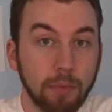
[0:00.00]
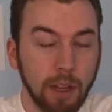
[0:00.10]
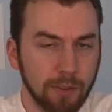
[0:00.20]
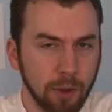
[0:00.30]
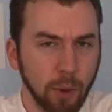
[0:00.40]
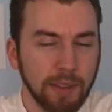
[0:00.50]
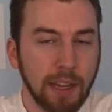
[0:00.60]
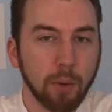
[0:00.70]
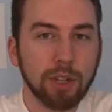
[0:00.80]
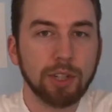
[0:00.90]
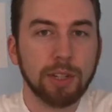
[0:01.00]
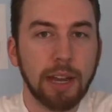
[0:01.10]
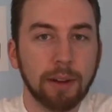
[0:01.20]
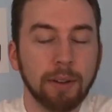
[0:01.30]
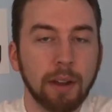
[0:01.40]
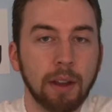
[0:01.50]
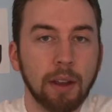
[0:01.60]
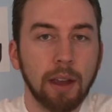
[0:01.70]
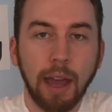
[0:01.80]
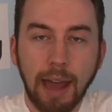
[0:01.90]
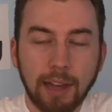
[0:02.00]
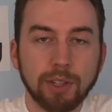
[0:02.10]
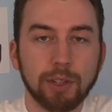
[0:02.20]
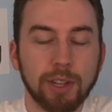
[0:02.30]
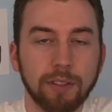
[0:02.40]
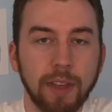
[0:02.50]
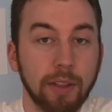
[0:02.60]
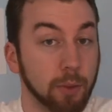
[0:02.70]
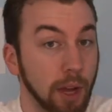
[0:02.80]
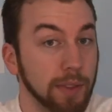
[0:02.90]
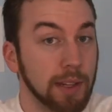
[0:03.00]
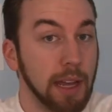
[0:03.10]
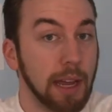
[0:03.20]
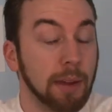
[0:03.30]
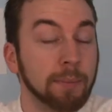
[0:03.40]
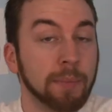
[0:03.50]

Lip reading: If you write that question down and ask yourself that throughout the day,